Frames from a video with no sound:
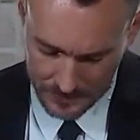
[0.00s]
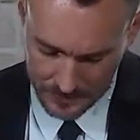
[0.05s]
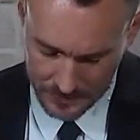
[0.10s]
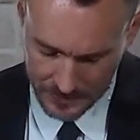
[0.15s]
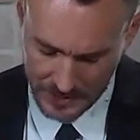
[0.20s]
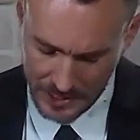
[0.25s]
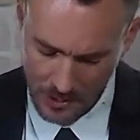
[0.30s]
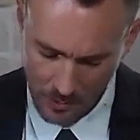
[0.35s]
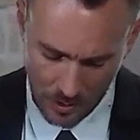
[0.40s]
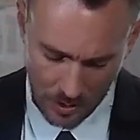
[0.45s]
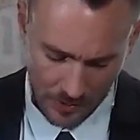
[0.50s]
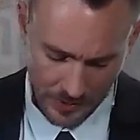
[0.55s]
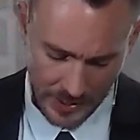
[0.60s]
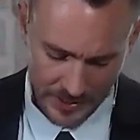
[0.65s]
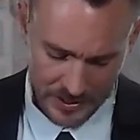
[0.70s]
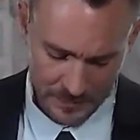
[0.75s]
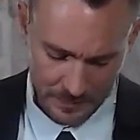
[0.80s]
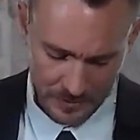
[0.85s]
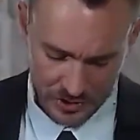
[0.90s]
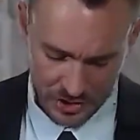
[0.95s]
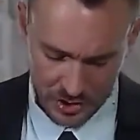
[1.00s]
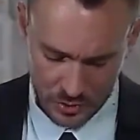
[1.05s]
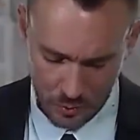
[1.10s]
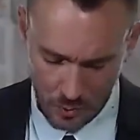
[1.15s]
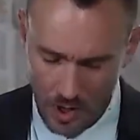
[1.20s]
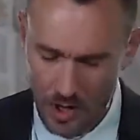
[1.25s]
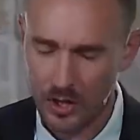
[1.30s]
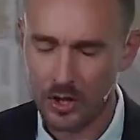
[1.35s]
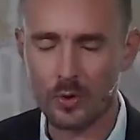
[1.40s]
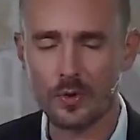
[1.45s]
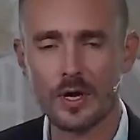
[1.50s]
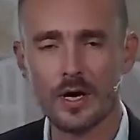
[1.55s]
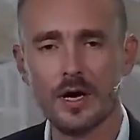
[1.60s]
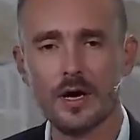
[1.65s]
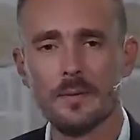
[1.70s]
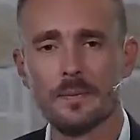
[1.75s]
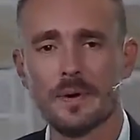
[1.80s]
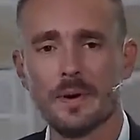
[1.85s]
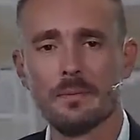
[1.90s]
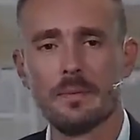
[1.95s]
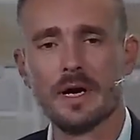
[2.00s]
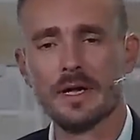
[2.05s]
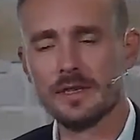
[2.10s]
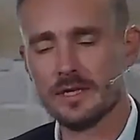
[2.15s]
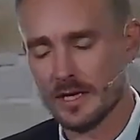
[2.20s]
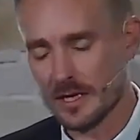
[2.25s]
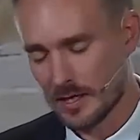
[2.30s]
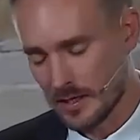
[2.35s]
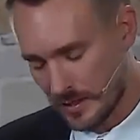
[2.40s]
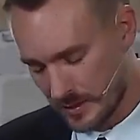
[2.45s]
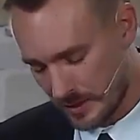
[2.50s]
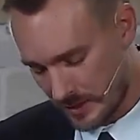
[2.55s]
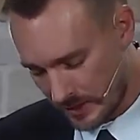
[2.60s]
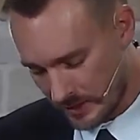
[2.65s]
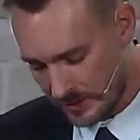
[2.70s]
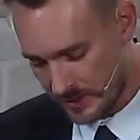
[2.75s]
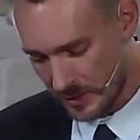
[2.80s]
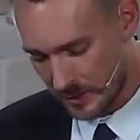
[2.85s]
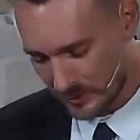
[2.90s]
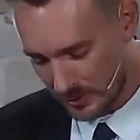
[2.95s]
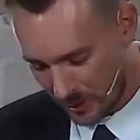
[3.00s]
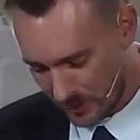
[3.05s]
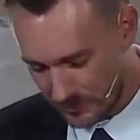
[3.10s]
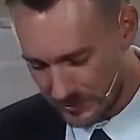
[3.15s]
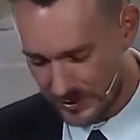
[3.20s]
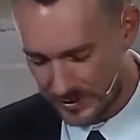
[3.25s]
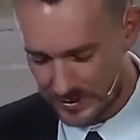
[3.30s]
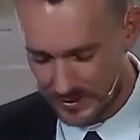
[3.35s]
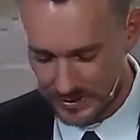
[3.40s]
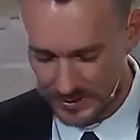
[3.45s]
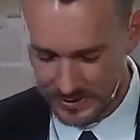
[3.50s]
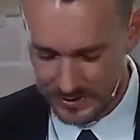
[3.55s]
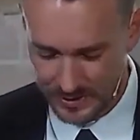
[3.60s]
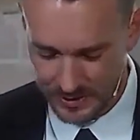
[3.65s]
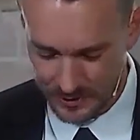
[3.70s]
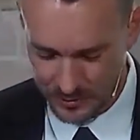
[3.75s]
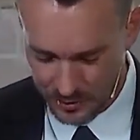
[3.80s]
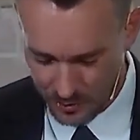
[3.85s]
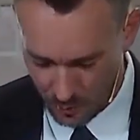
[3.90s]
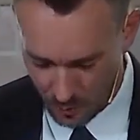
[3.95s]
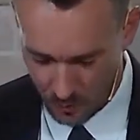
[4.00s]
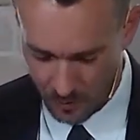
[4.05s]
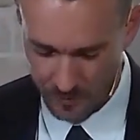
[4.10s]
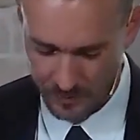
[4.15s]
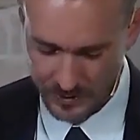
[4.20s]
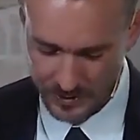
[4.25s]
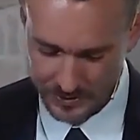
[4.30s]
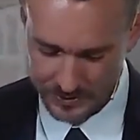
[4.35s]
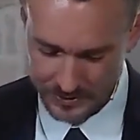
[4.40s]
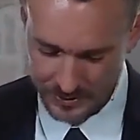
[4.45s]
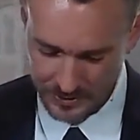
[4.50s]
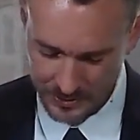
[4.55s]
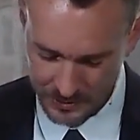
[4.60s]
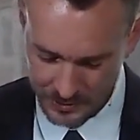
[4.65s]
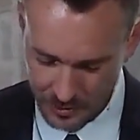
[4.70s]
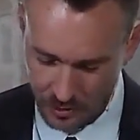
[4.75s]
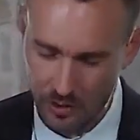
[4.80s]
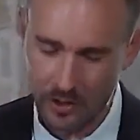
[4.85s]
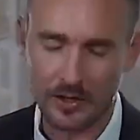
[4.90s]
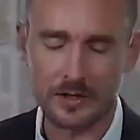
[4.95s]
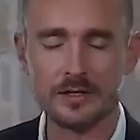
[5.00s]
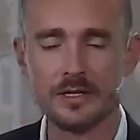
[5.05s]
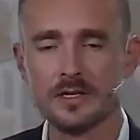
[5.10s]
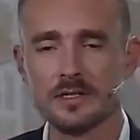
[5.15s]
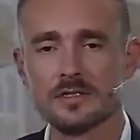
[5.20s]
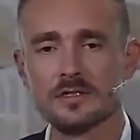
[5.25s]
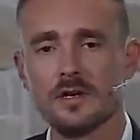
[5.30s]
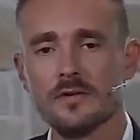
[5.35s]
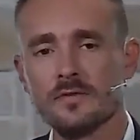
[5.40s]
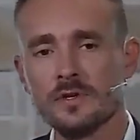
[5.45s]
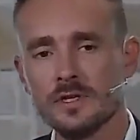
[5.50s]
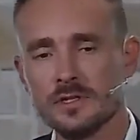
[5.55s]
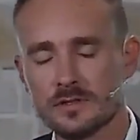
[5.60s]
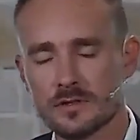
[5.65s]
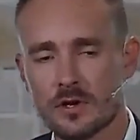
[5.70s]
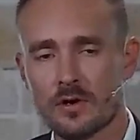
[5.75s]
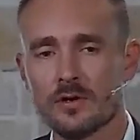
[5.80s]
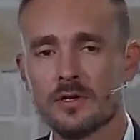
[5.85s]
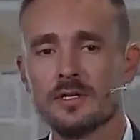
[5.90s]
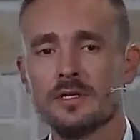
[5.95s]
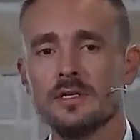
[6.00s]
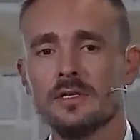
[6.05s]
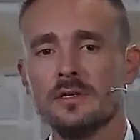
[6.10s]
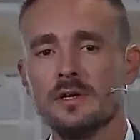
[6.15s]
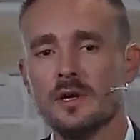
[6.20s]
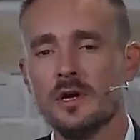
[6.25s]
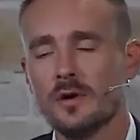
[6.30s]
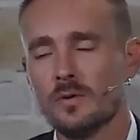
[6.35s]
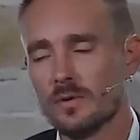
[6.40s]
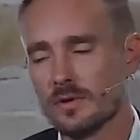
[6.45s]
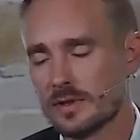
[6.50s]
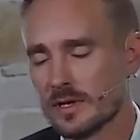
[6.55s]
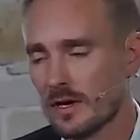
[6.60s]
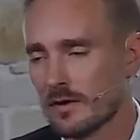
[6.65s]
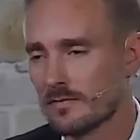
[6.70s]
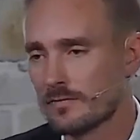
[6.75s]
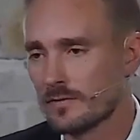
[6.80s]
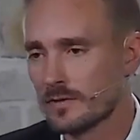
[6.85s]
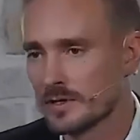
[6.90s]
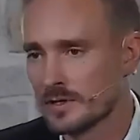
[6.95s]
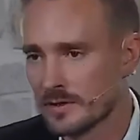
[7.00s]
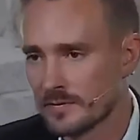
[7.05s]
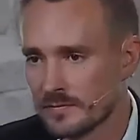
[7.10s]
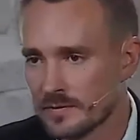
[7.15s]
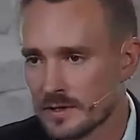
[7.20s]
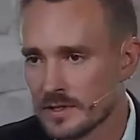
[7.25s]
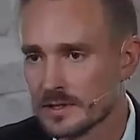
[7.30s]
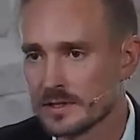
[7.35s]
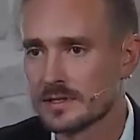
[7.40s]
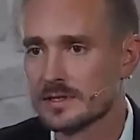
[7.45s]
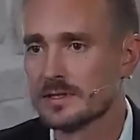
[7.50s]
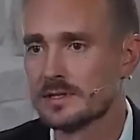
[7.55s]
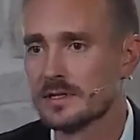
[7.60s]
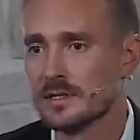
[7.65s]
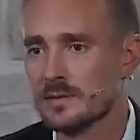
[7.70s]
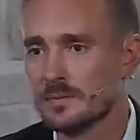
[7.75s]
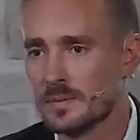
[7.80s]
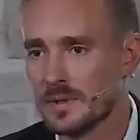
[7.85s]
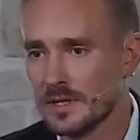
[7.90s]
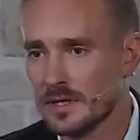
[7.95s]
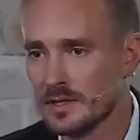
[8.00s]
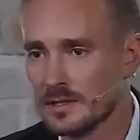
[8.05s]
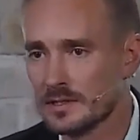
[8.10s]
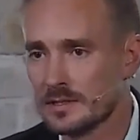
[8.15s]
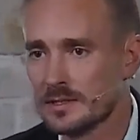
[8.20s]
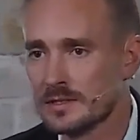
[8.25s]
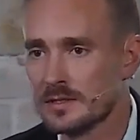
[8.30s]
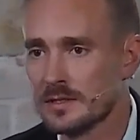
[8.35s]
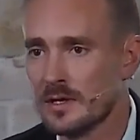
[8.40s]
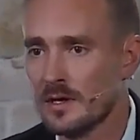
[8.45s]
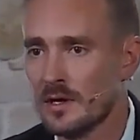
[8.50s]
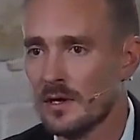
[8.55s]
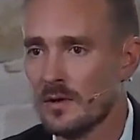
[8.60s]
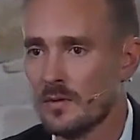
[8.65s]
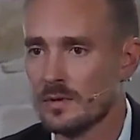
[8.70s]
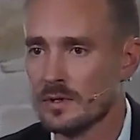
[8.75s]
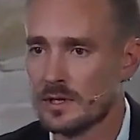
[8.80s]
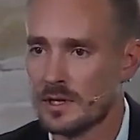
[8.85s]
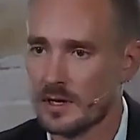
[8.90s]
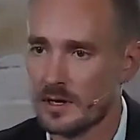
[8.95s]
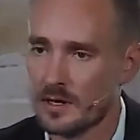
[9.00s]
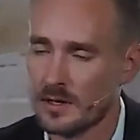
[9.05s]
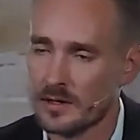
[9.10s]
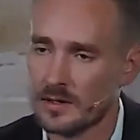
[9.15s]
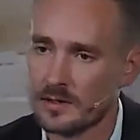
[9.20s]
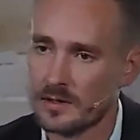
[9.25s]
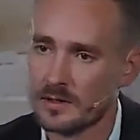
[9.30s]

But now all that's been swallowed up by the unending loneliness and torment and darkness of an eternity without forgiveness and peace with God.